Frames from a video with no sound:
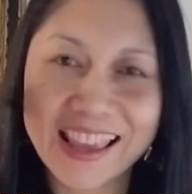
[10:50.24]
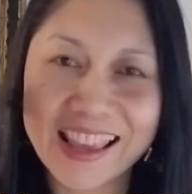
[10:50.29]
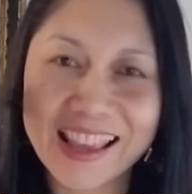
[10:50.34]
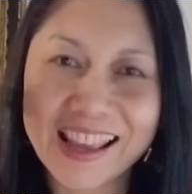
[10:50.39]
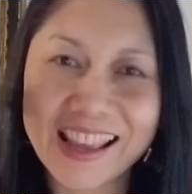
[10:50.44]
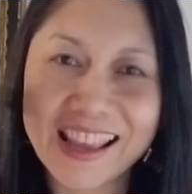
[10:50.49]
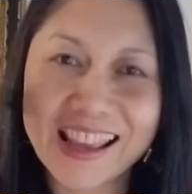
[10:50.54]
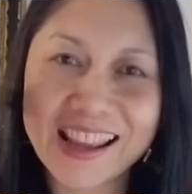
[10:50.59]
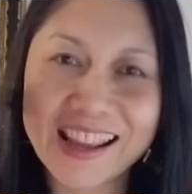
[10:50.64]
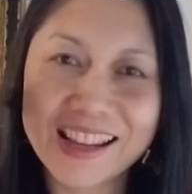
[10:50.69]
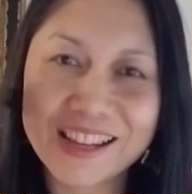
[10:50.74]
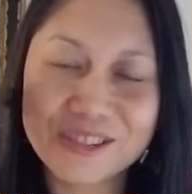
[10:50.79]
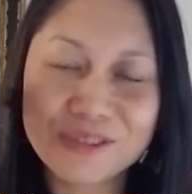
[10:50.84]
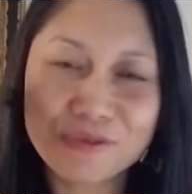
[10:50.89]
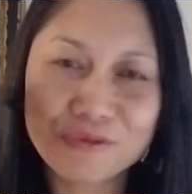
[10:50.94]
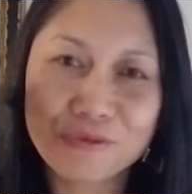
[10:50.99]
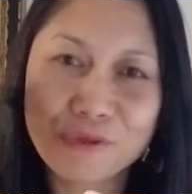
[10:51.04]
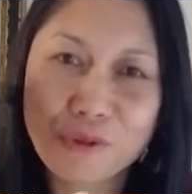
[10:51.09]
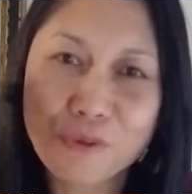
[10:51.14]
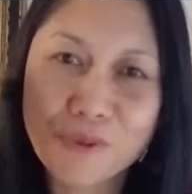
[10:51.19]

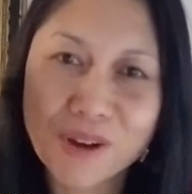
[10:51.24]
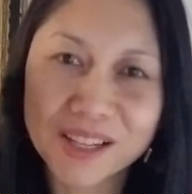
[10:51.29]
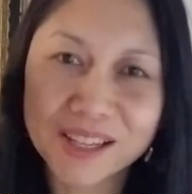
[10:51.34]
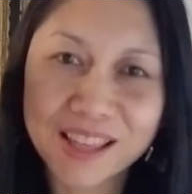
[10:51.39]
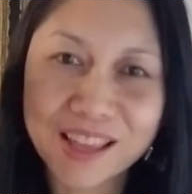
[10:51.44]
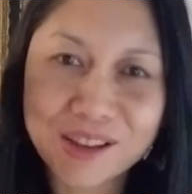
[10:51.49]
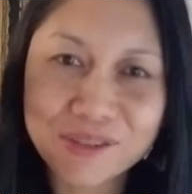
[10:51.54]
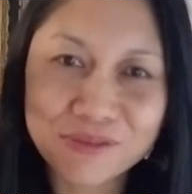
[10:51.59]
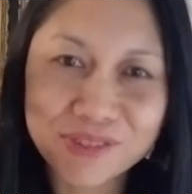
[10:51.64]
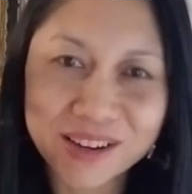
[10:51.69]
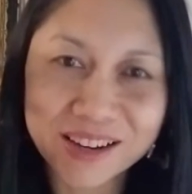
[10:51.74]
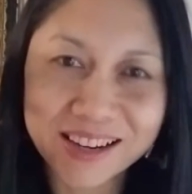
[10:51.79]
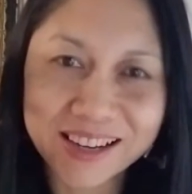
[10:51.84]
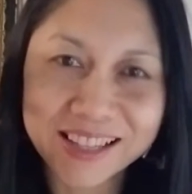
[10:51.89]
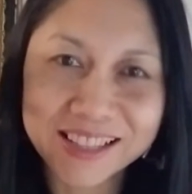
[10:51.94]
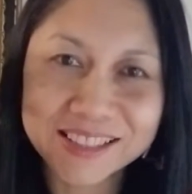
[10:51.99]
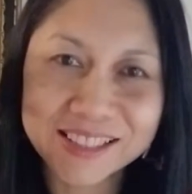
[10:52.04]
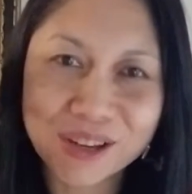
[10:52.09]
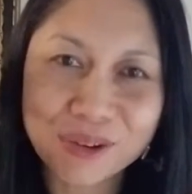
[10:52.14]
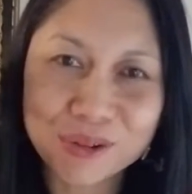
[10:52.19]
And for whatever
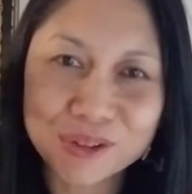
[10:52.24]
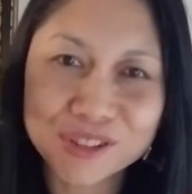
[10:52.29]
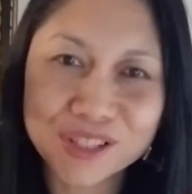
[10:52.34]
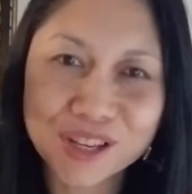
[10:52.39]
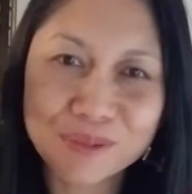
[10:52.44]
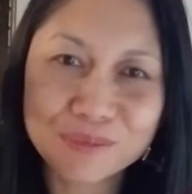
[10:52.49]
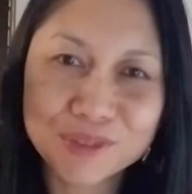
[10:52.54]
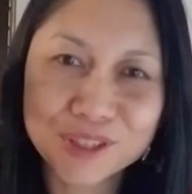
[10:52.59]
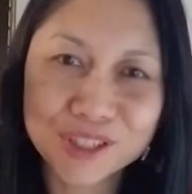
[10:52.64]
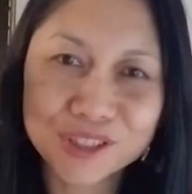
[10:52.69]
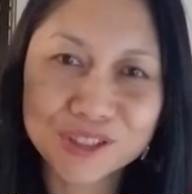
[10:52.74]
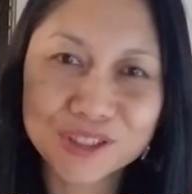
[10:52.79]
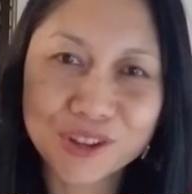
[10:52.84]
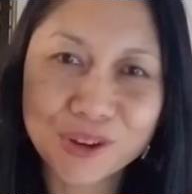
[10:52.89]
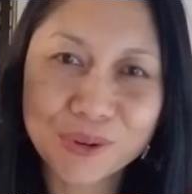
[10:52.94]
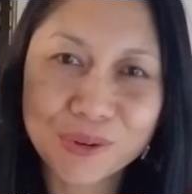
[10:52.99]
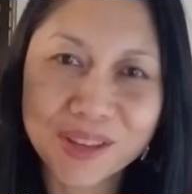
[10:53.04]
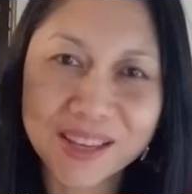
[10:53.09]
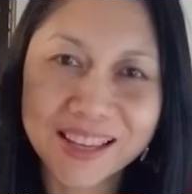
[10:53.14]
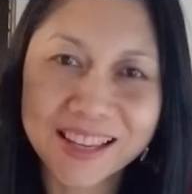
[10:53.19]
is our subject
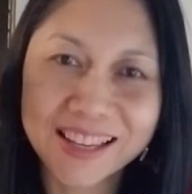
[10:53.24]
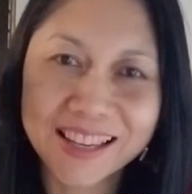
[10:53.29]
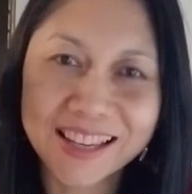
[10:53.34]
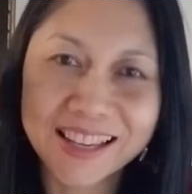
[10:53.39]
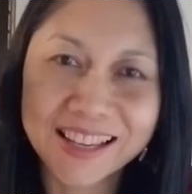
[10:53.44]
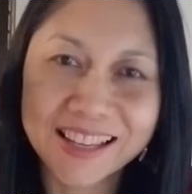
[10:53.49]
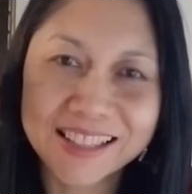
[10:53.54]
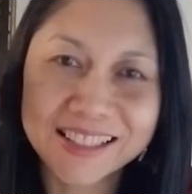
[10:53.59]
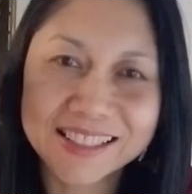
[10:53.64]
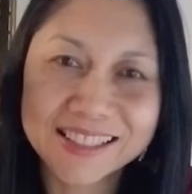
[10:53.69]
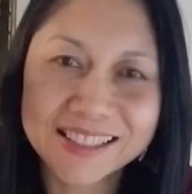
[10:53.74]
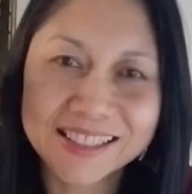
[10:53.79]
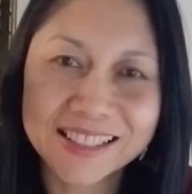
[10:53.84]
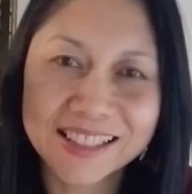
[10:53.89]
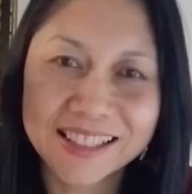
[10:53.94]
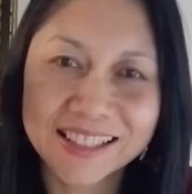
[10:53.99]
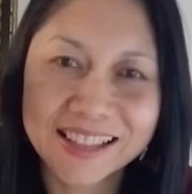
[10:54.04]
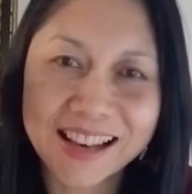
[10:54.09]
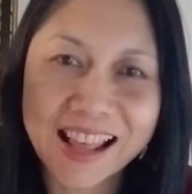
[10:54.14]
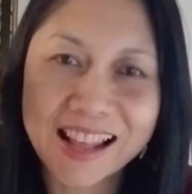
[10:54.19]
doing is
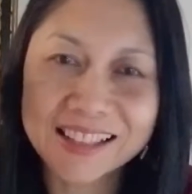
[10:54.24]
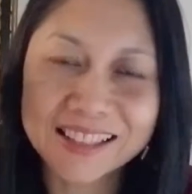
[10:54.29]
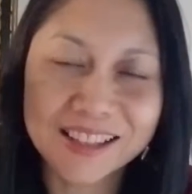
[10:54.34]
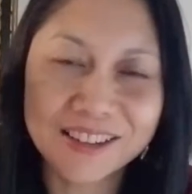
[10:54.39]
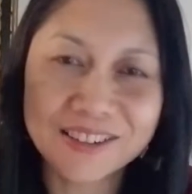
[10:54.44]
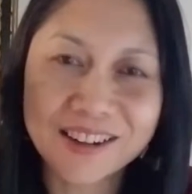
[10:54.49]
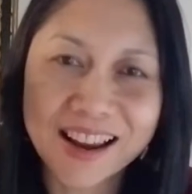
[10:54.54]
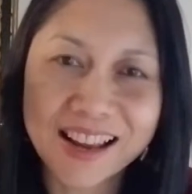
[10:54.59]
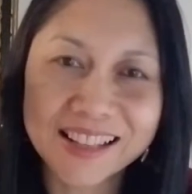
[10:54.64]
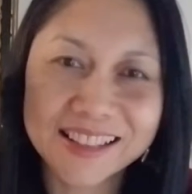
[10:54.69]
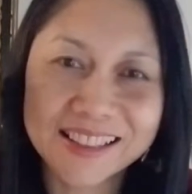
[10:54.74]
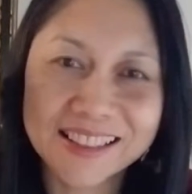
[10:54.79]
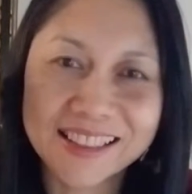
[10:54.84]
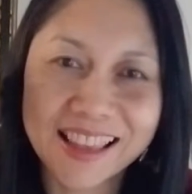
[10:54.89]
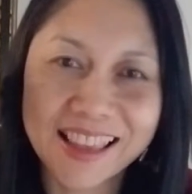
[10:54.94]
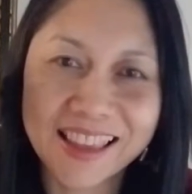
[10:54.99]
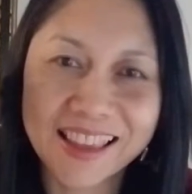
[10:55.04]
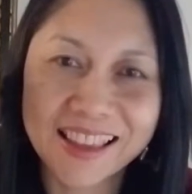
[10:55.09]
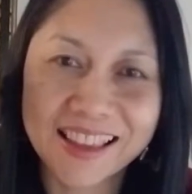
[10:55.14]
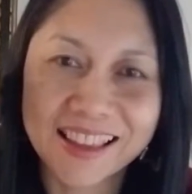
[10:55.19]
not the right
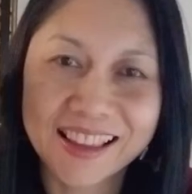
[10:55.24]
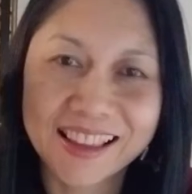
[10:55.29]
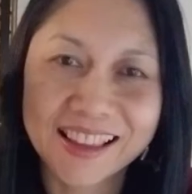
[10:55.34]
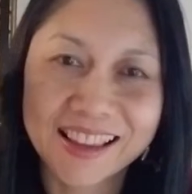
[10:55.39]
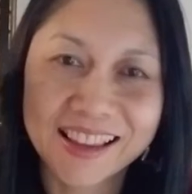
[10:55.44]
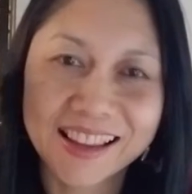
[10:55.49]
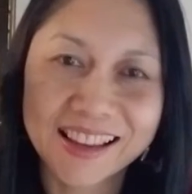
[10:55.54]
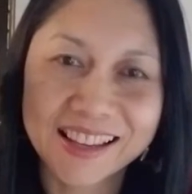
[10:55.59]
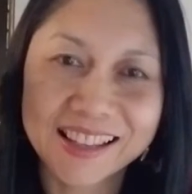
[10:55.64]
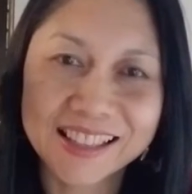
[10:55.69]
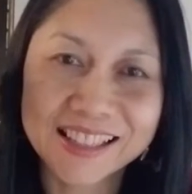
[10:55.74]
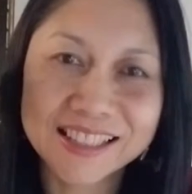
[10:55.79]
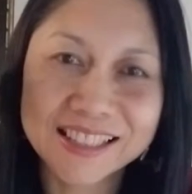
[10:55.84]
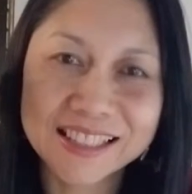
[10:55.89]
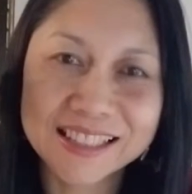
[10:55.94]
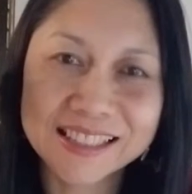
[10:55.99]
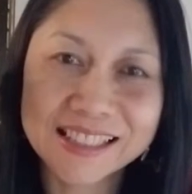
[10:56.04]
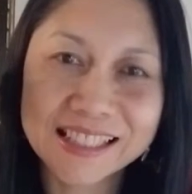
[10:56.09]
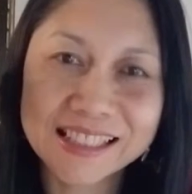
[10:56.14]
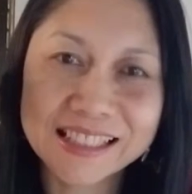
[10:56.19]
thing. This
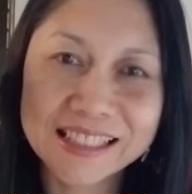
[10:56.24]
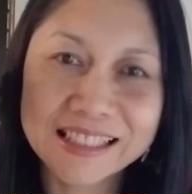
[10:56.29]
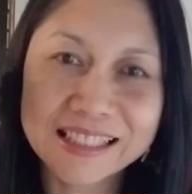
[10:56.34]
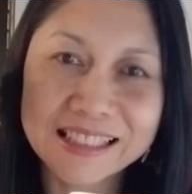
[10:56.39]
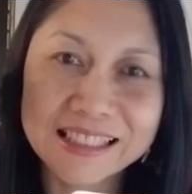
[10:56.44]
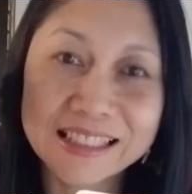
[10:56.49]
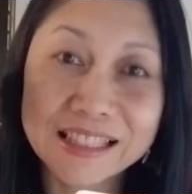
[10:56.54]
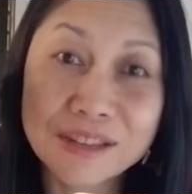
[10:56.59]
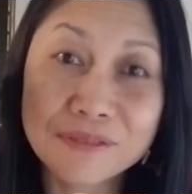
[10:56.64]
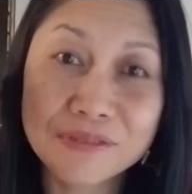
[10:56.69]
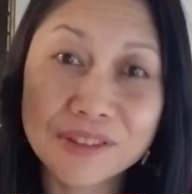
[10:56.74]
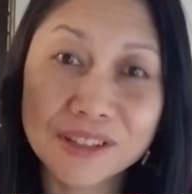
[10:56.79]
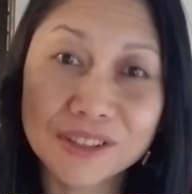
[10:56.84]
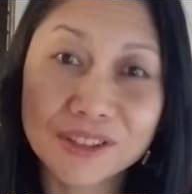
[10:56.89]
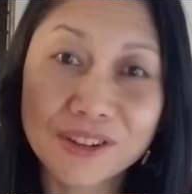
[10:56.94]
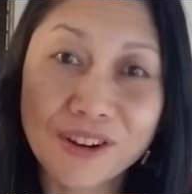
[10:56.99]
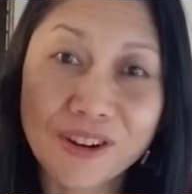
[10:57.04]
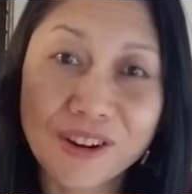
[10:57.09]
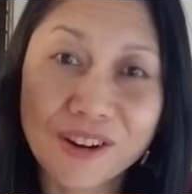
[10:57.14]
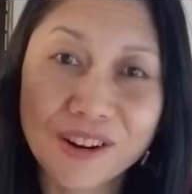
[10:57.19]
is a devil
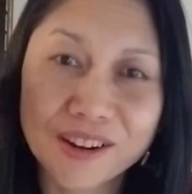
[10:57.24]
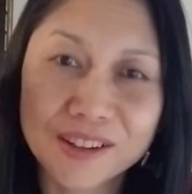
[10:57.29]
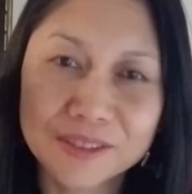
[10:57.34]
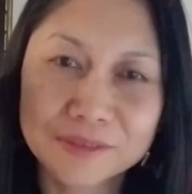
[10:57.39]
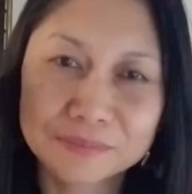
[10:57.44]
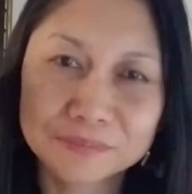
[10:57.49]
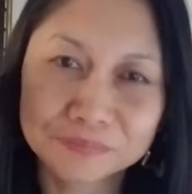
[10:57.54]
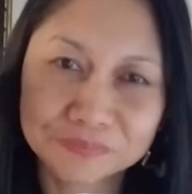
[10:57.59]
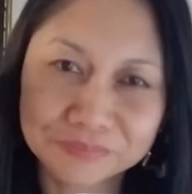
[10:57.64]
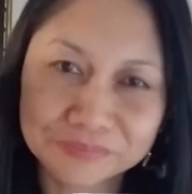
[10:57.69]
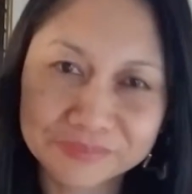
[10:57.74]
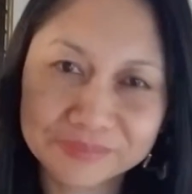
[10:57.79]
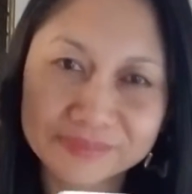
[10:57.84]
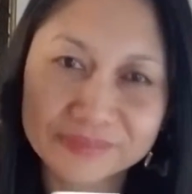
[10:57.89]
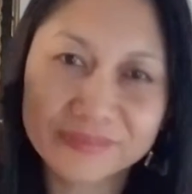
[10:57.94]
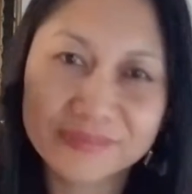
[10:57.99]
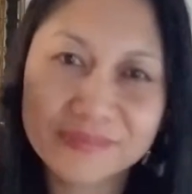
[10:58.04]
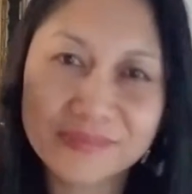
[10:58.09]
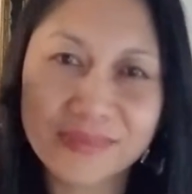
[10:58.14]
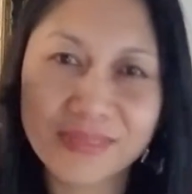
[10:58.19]
card.
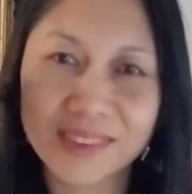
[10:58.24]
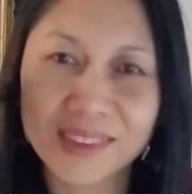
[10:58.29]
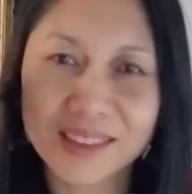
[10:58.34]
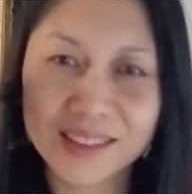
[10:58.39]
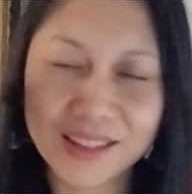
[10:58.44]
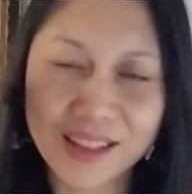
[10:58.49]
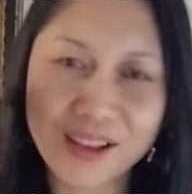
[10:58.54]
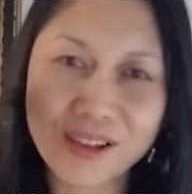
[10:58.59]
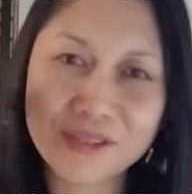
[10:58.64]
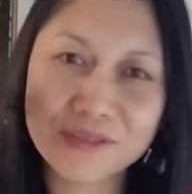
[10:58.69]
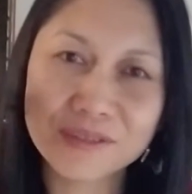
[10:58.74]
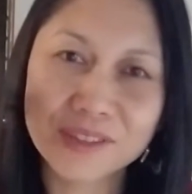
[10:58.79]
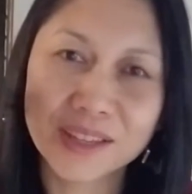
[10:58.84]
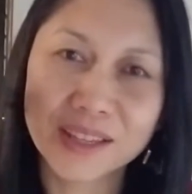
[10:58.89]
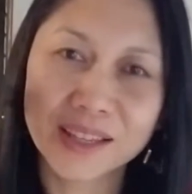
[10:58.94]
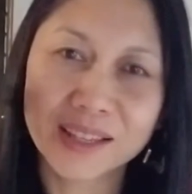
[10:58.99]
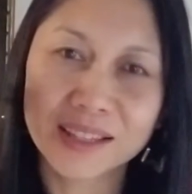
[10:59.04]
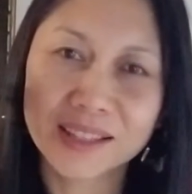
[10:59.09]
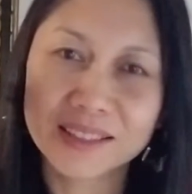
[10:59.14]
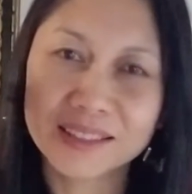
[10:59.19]
No,
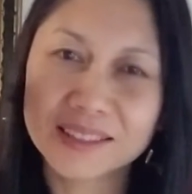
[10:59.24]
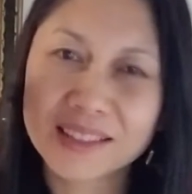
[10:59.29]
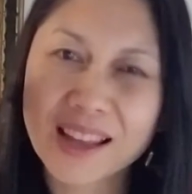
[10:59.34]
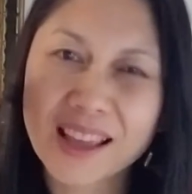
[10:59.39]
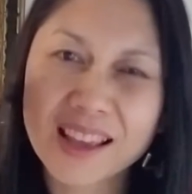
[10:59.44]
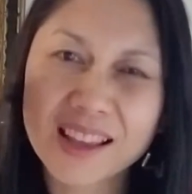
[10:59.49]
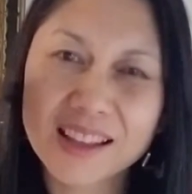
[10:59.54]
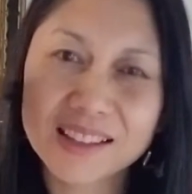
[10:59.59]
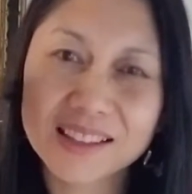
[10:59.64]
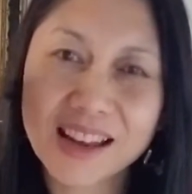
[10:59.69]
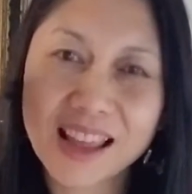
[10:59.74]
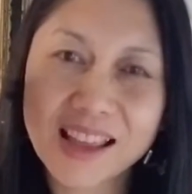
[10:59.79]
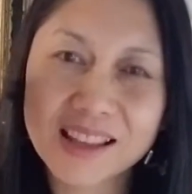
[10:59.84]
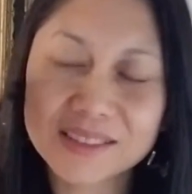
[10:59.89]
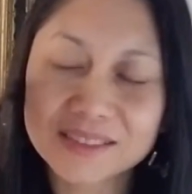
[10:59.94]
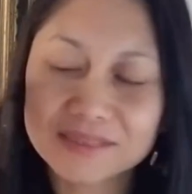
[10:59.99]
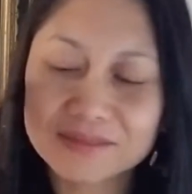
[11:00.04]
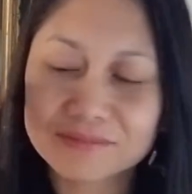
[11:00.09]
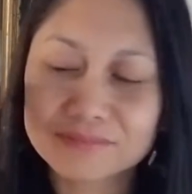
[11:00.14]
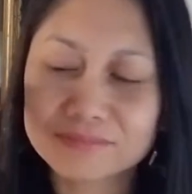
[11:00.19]

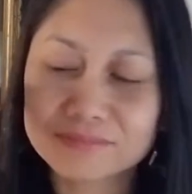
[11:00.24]
not